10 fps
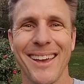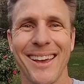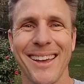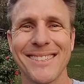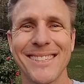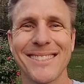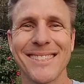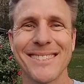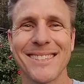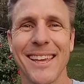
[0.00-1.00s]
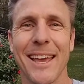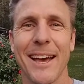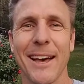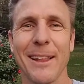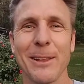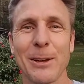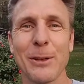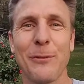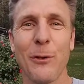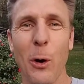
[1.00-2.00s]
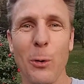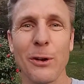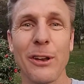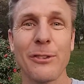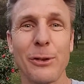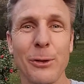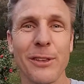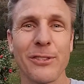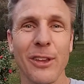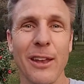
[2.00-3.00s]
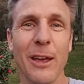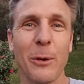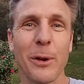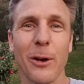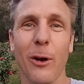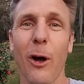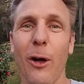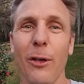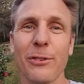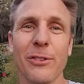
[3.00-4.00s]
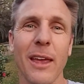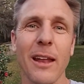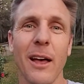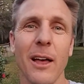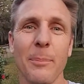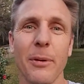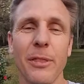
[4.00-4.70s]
Hey TCC, uh, looking forward to this Sunday. We are all set up.